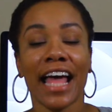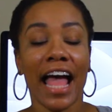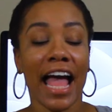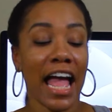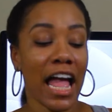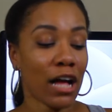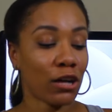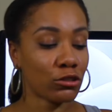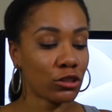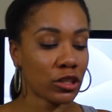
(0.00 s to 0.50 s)

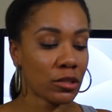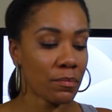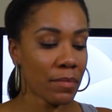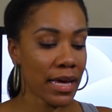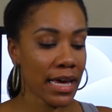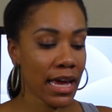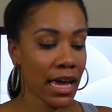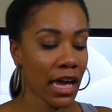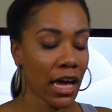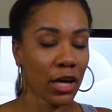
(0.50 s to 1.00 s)
how to
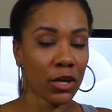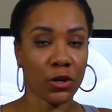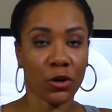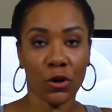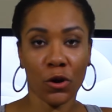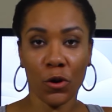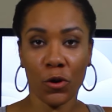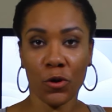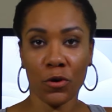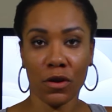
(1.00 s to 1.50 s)
make
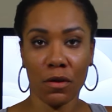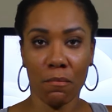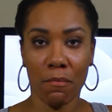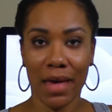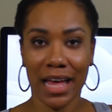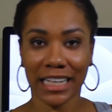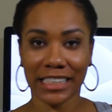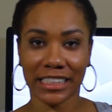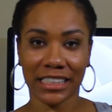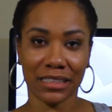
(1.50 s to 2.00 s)
your own
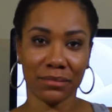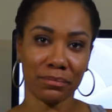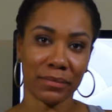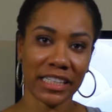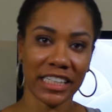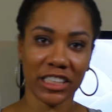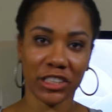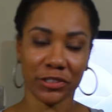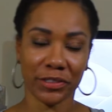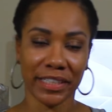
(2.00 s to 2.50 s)
maxi
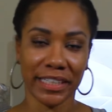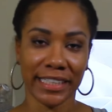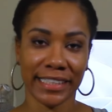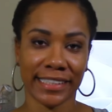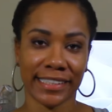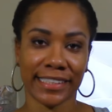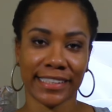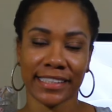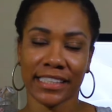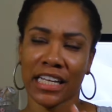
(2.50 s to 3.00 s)
midi
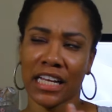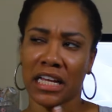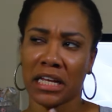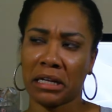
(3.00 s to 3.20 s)
dress